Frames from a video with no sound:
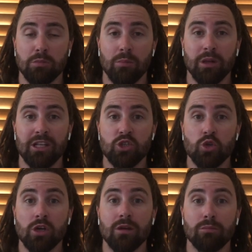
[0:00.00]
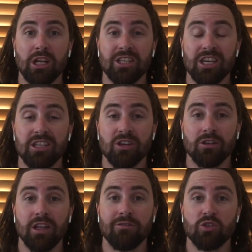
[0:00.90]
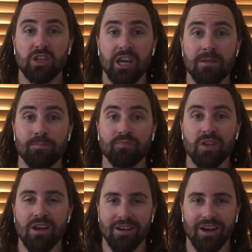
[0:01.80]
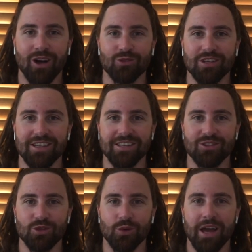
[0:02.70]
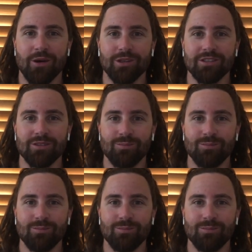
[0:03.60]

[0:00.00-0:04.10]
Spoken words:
my blood sugar and blood ketone levels again. I'll see you in 2 hours.